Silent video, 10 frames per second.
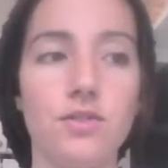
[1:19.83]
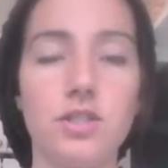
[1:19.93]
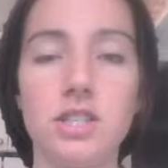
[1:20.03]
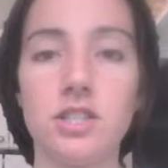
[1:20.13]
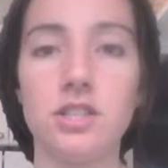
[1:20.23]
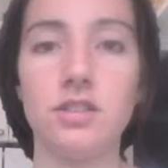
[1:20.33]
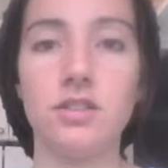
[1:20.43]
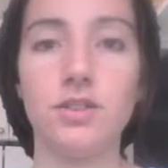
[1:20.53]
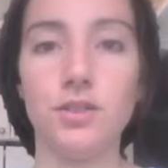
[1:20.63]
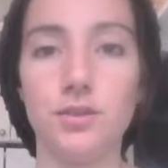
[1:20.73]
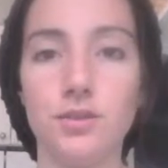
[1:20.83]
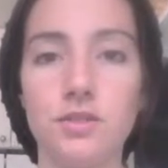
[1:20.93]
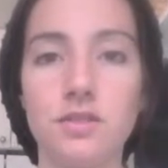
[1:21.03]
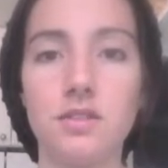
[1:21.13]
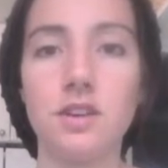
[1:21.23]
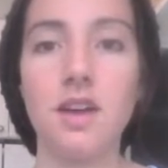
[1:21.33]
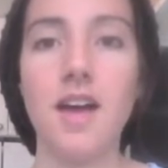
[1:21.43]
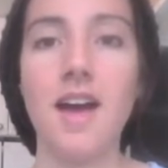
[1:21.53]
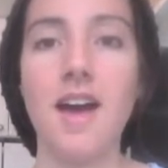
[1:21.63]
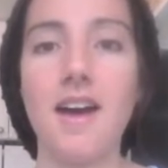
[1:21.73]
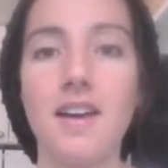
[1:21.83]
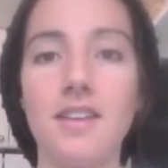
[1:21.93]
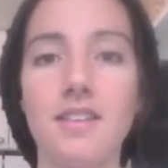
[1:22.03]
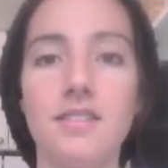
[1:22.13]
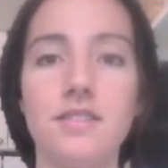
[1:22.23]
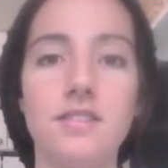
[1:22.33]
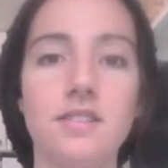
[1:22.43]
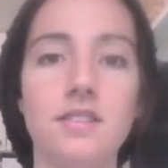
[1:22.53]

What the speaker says: traditional use and